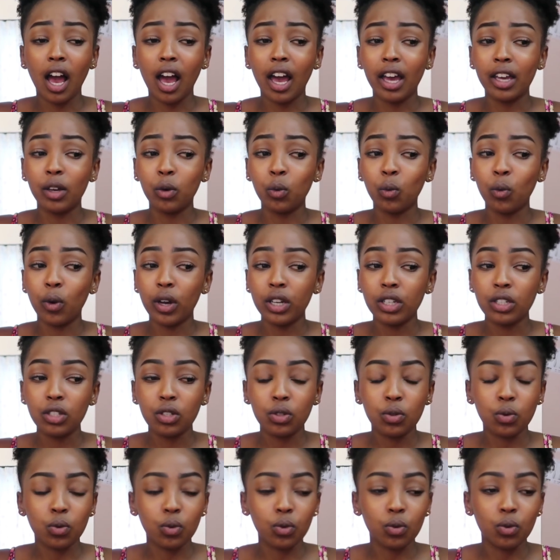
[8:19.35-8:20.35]
I went
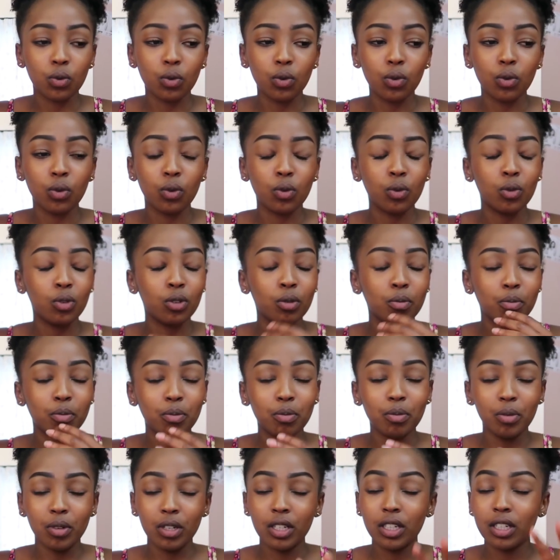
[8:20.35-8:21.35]
through
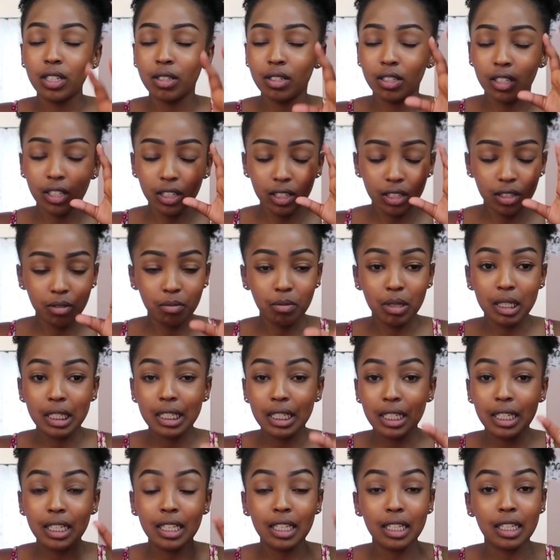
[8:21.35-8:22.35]

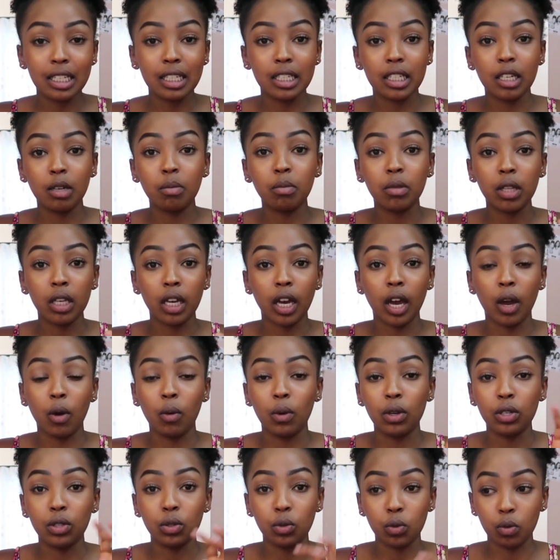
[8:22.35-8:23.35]
basically the same thing
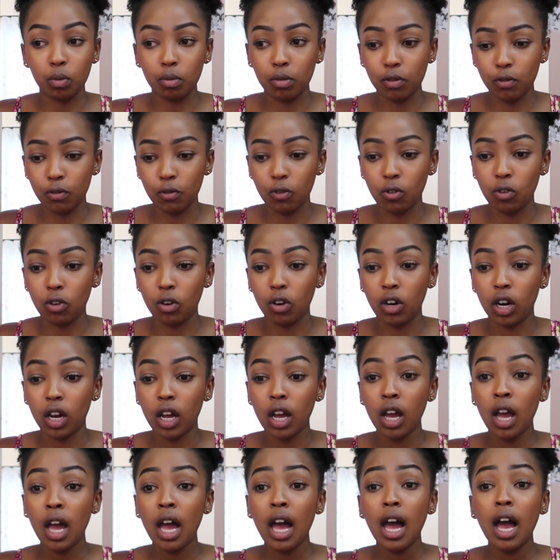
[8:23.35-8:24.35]
I went through before.
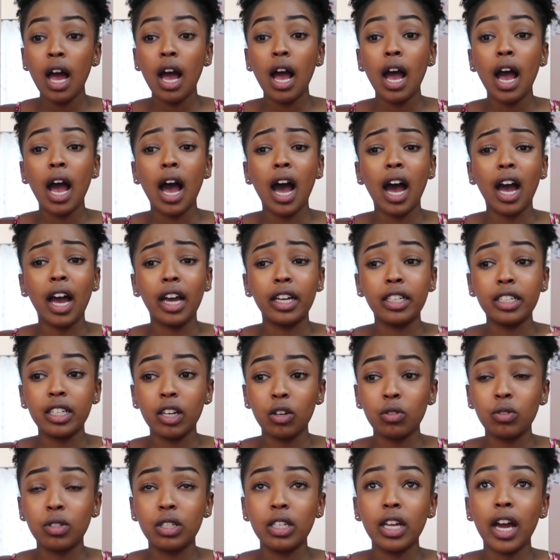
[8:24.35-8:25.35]

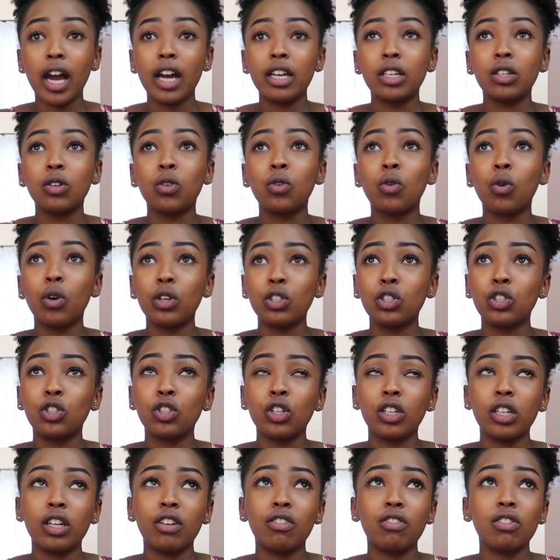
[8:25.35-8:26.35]
I
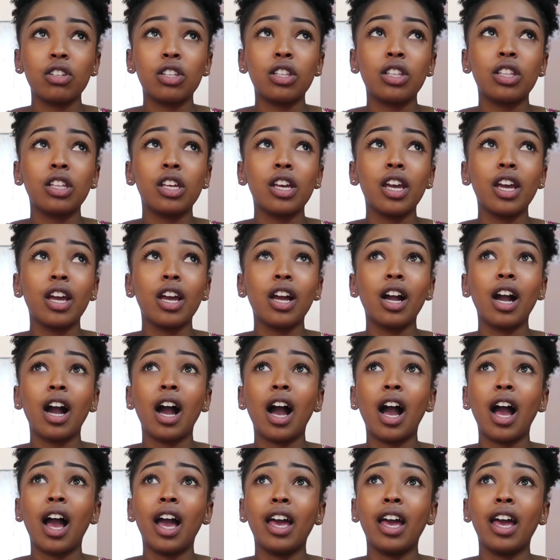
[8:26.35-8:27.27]
questioned everything.